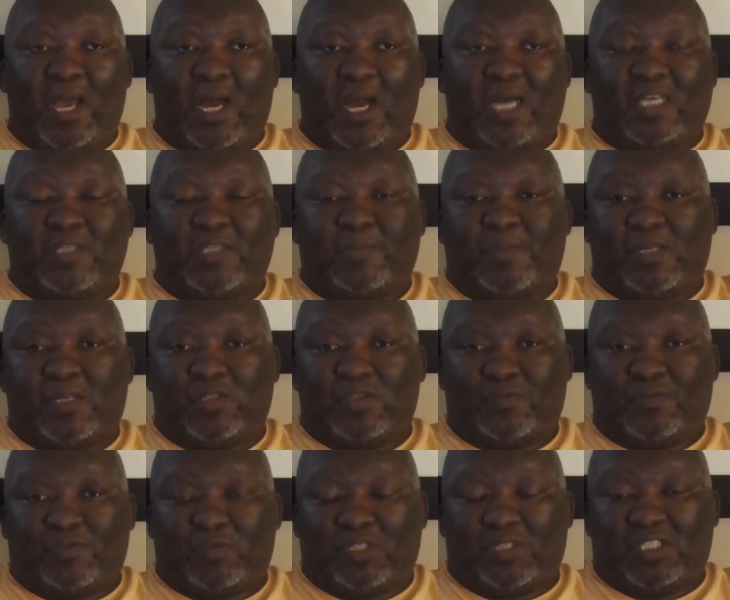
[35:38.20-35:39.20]
aspects
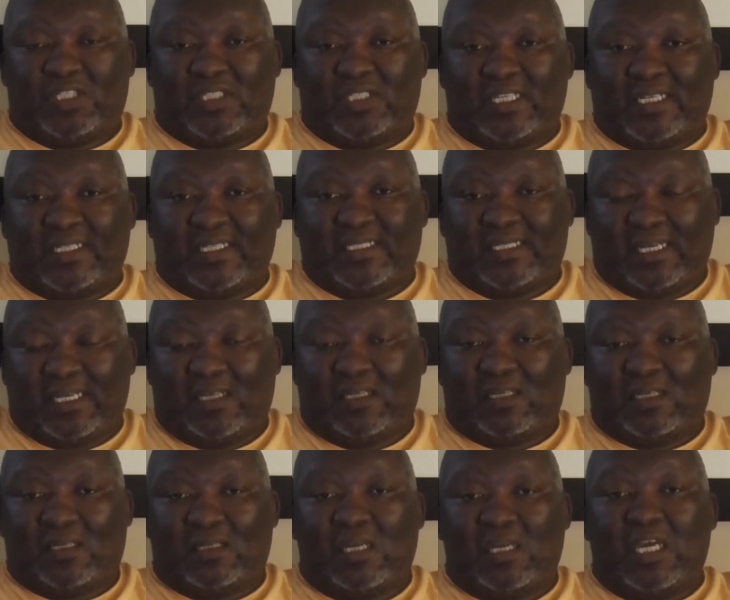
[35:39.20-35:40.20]
of traditional
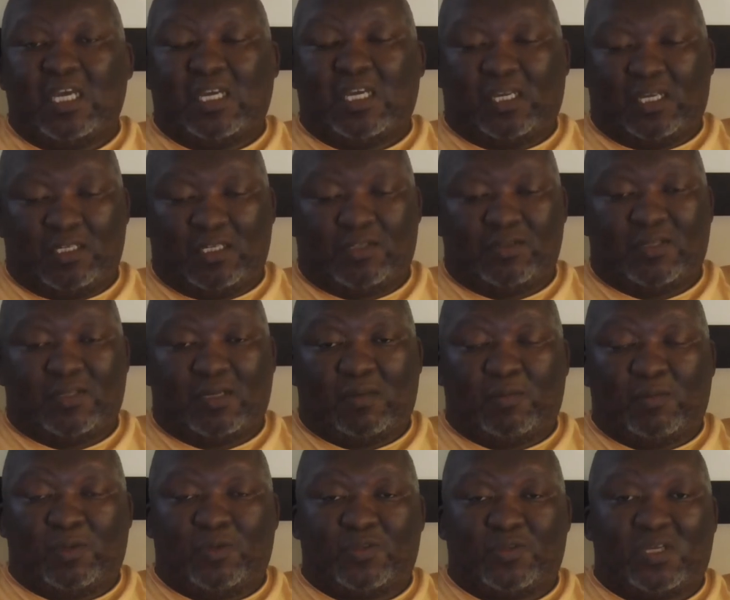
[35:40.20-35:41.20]
singing into their
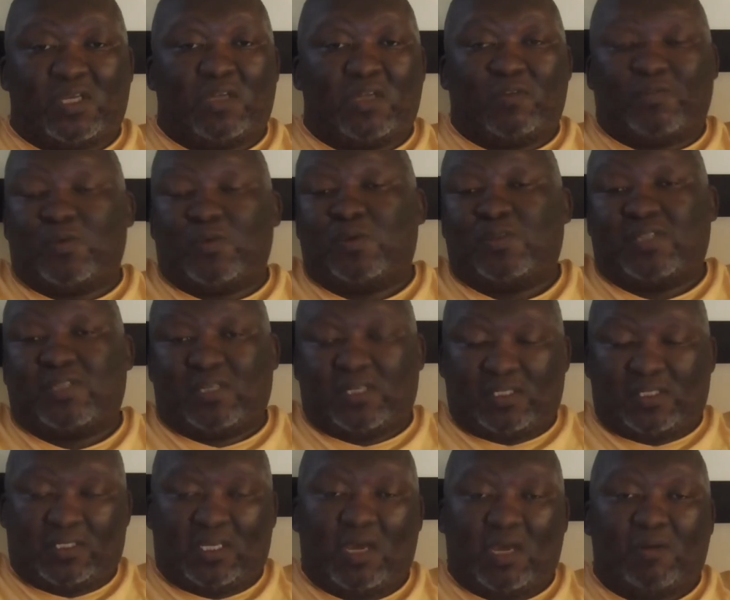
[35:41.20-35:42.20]
music, and of course that
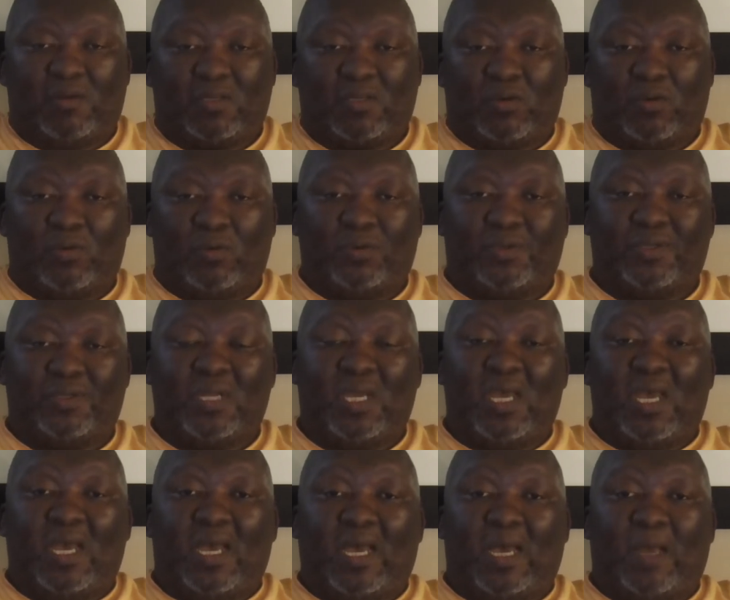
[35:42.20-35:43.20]
has carried on
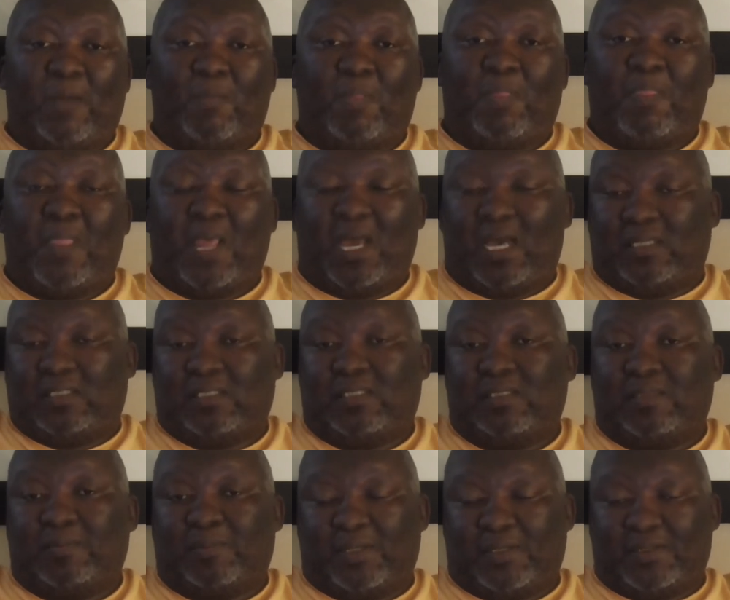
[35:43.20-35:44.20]

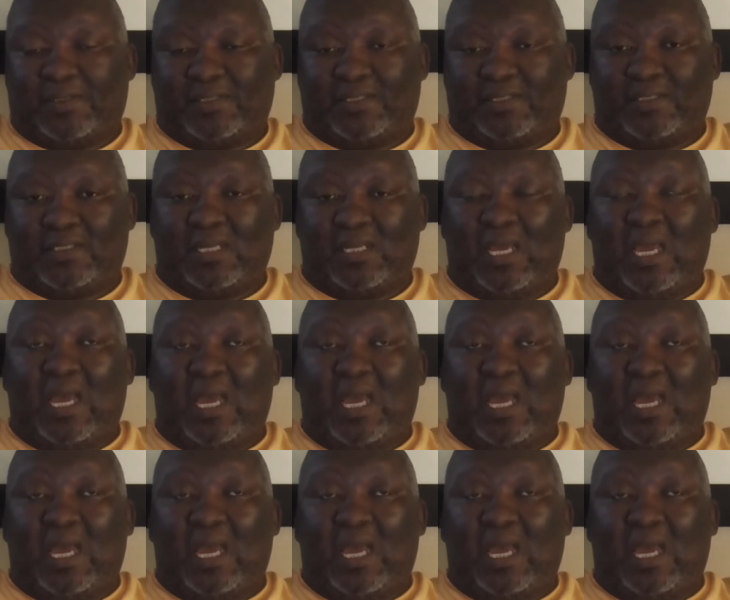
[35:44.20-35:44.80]
until the present.